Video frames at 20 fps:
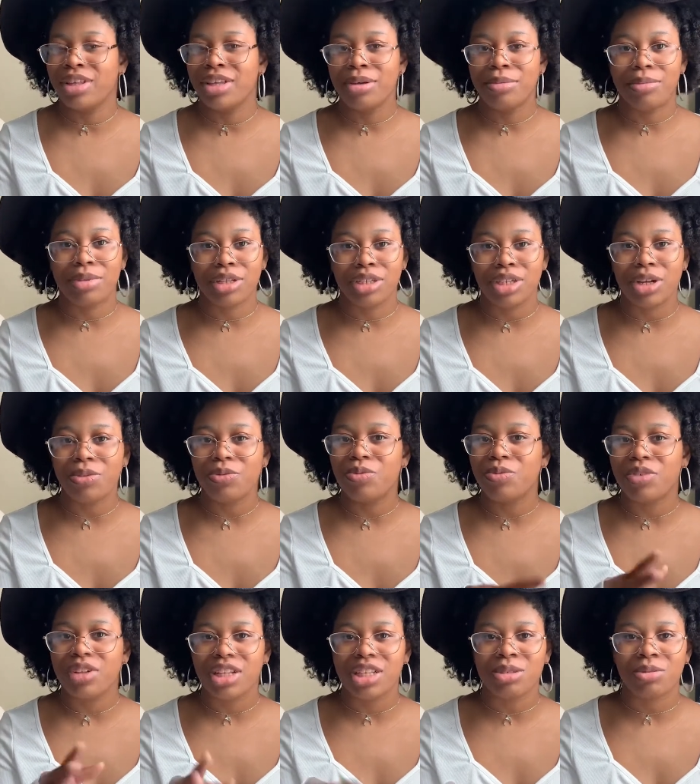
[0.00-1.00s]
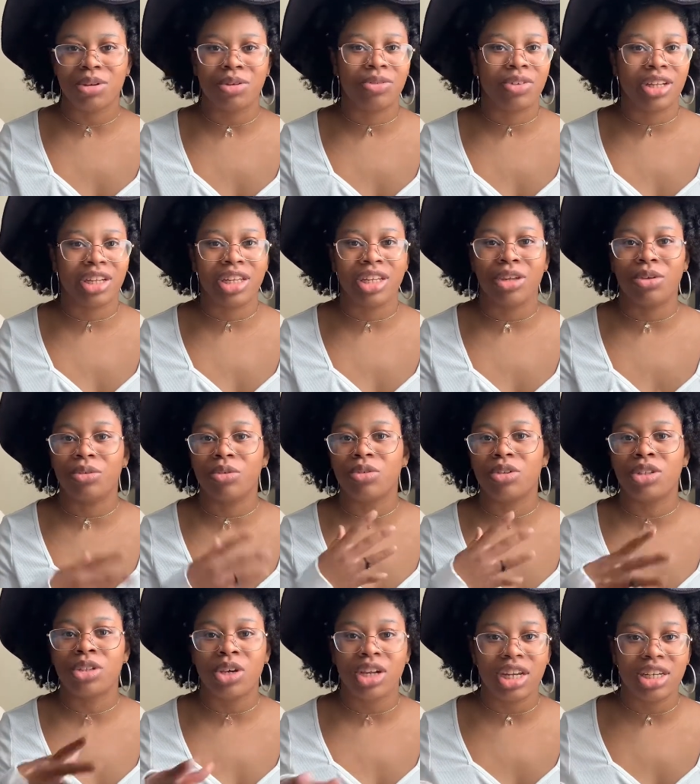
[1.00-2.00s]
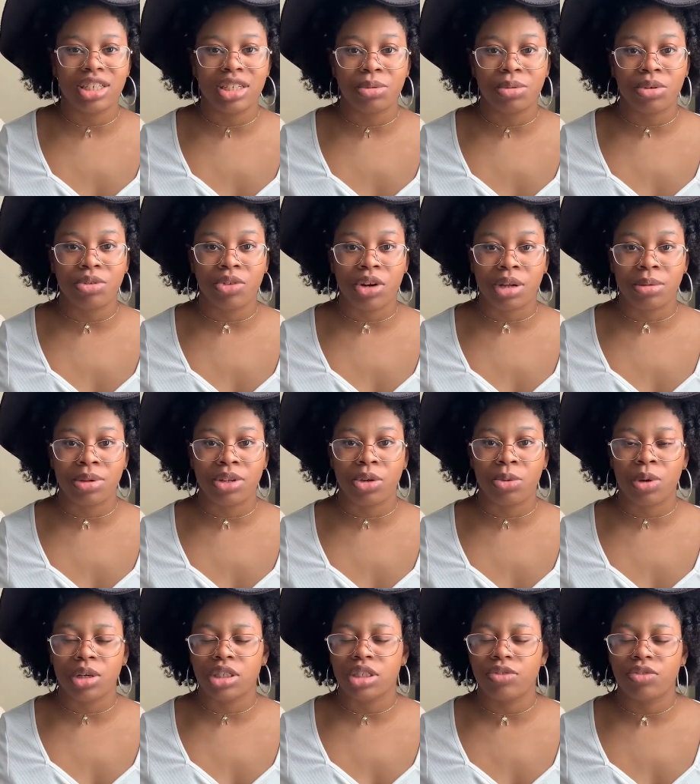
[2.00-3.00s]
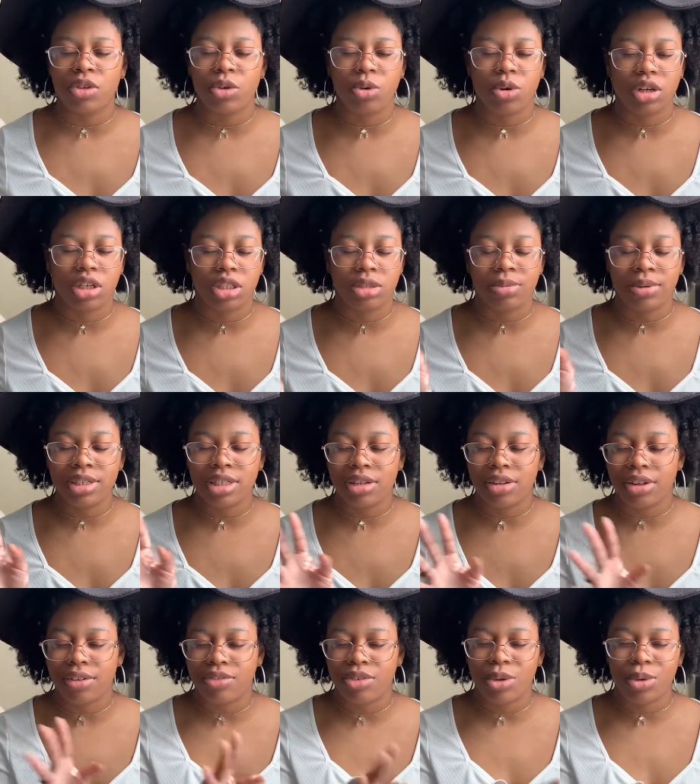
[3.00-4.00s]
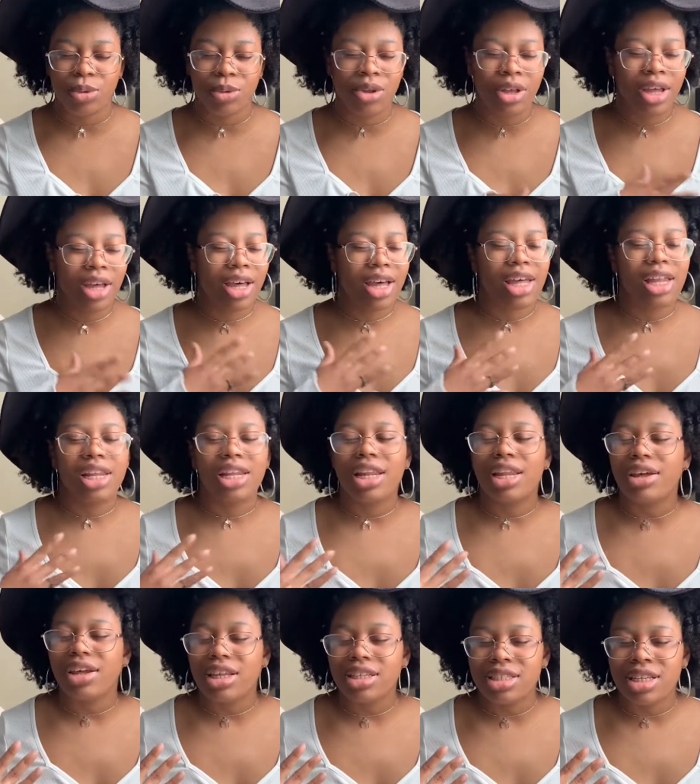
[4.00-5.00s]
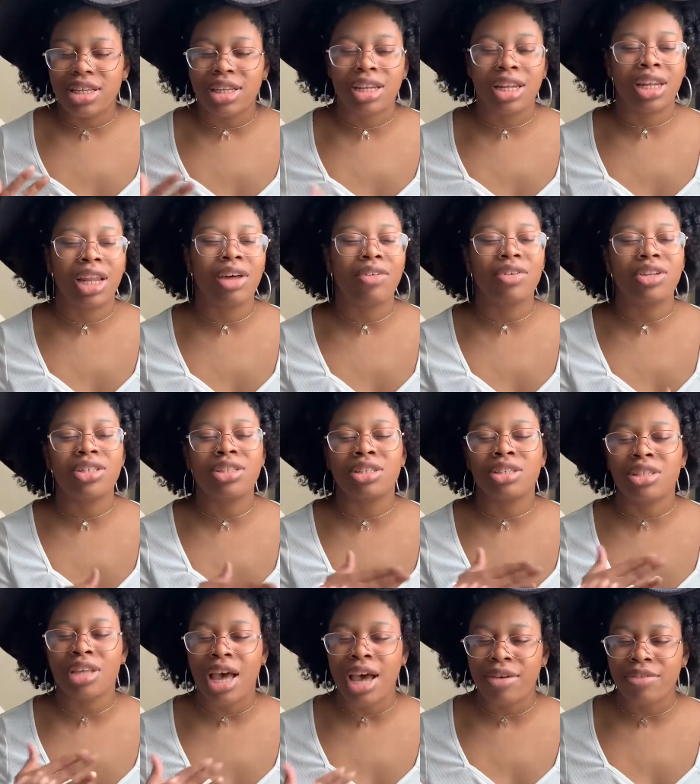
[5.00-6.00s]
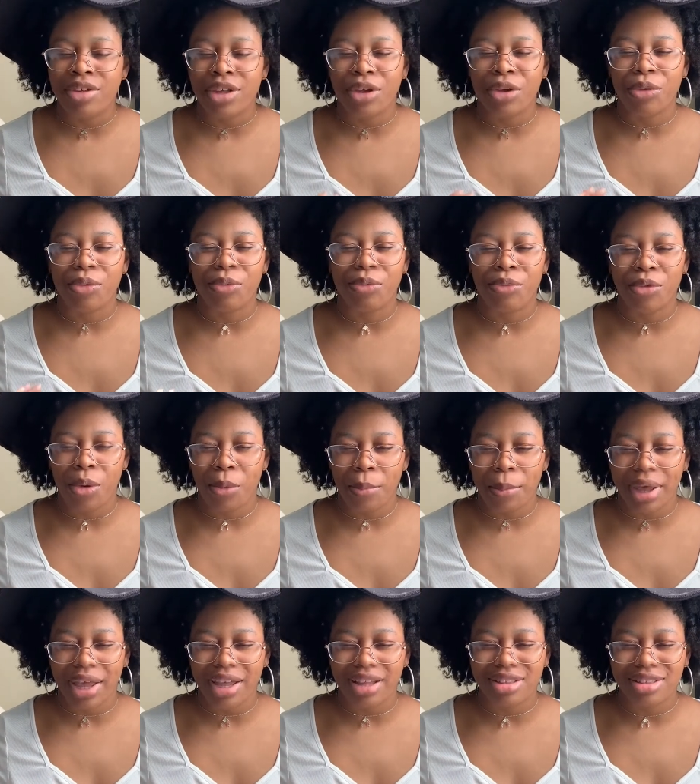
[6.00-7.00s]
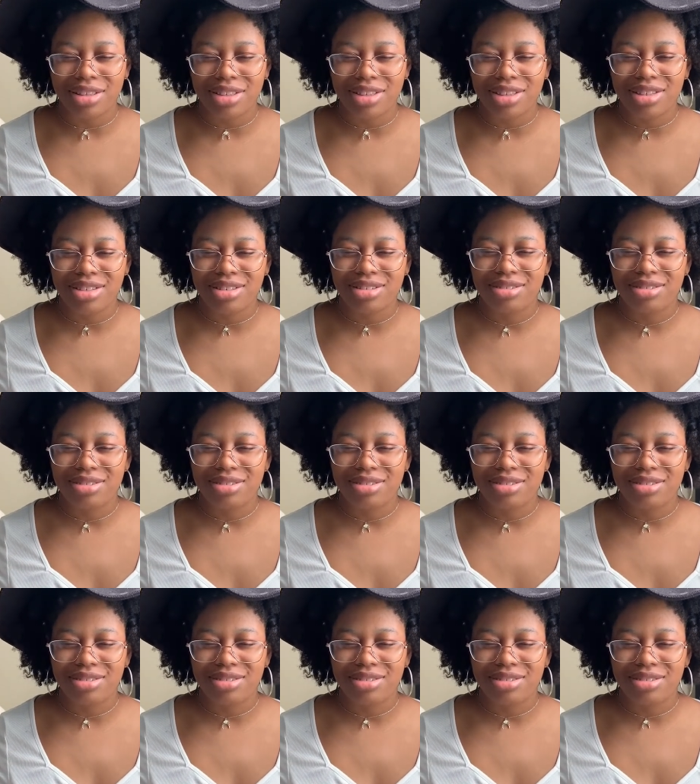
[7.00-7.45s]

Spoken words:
But the show, really sweet, really cute. 10 out of 10 would recommend you watch especially if you, like I said, love a sapphic romance.